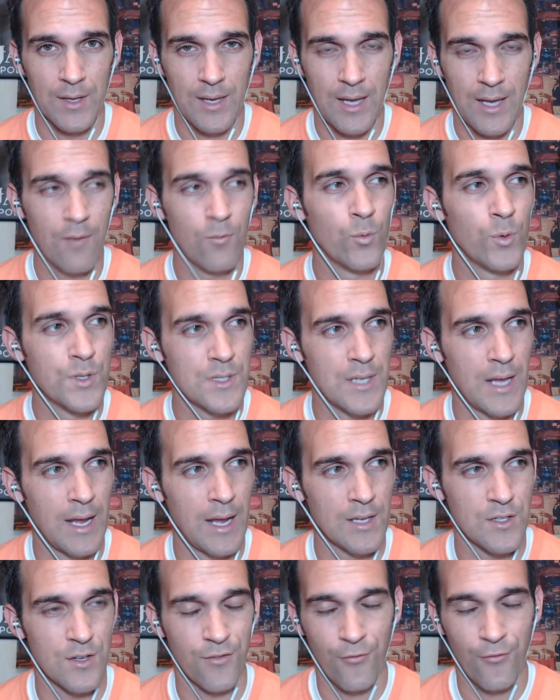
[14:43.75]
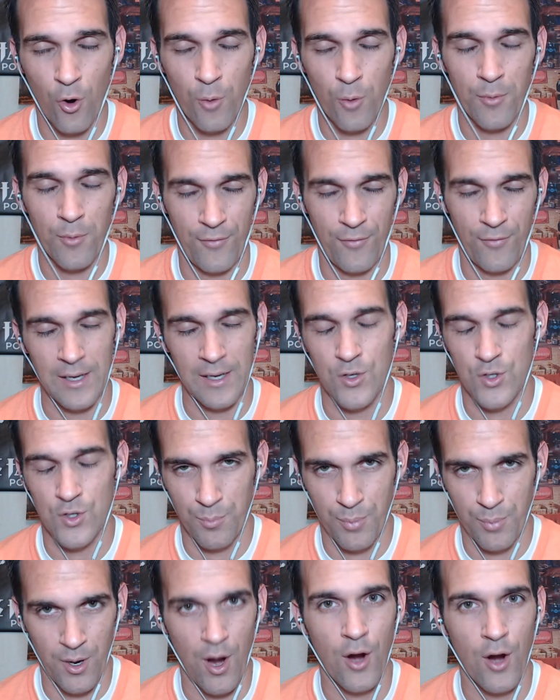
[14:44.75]
Kevin would say it's a form of financial
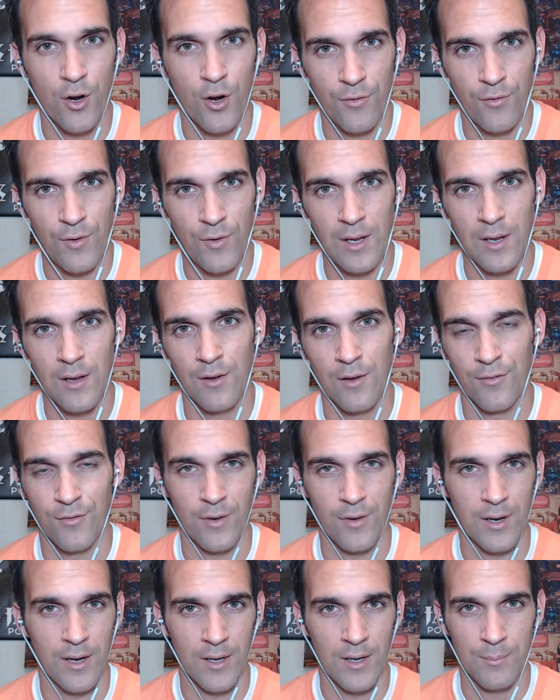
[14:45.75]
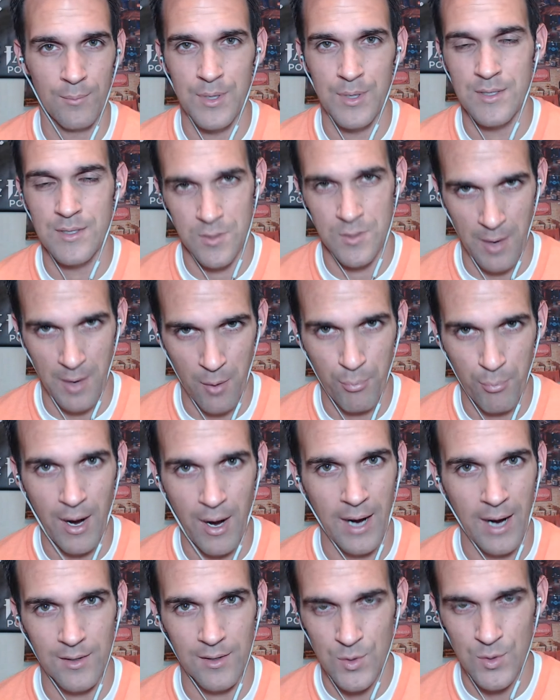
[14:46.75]
pornography, of business
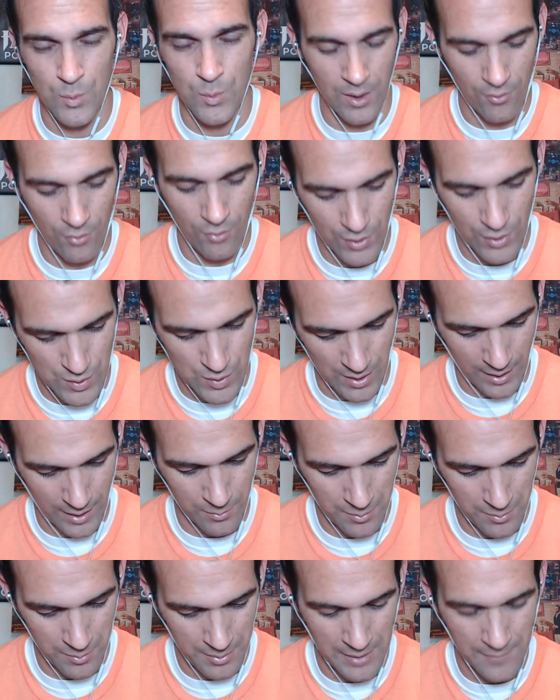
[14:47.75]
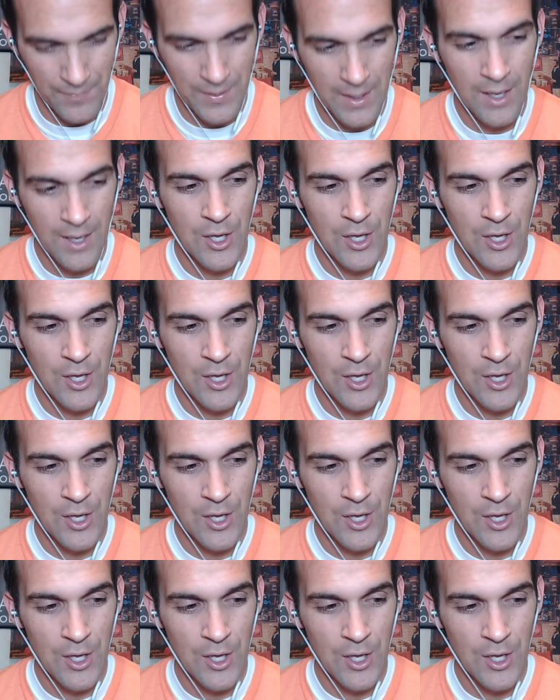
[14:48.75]
malpractice, whatever his line would be.